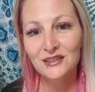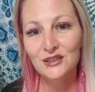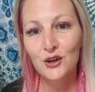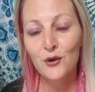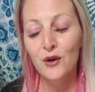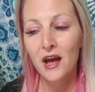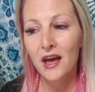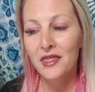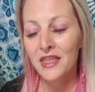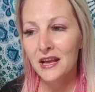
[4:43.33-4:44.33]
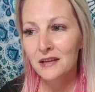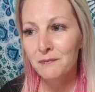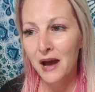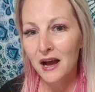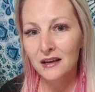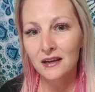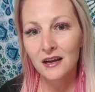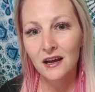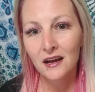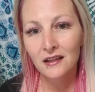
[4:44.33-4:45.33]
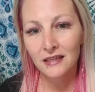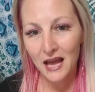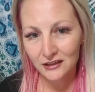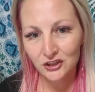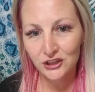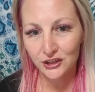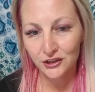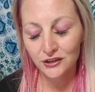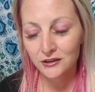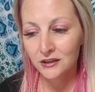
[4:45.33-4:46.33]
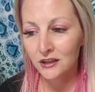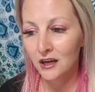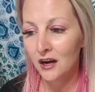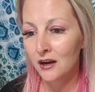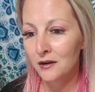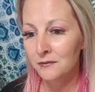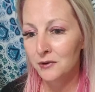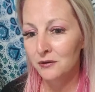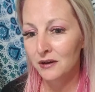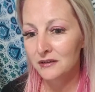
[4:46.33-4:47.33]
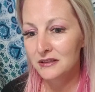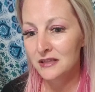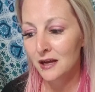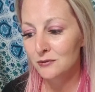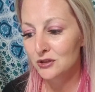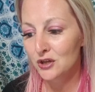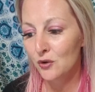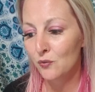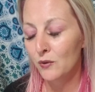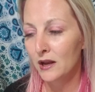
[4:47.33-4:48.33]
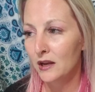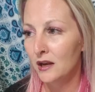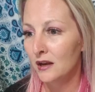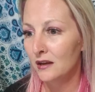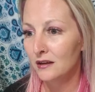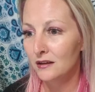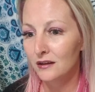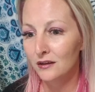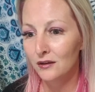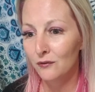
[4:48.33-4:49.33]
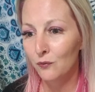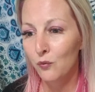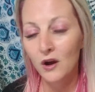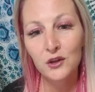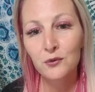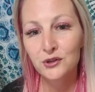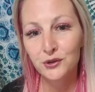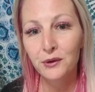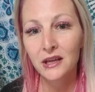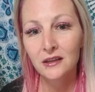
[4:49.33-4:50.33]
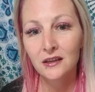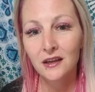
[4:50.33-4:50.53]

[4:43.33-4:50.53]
So think back last year, around this time or so, what you were doing